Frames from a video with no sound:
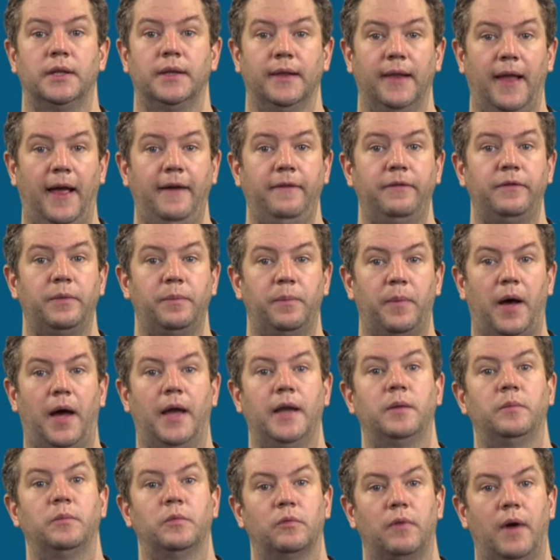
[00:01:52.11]
left,
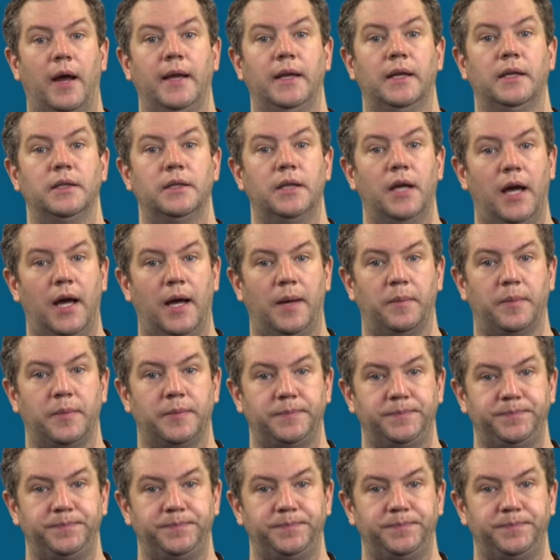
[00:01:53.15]
bottom, right, and top.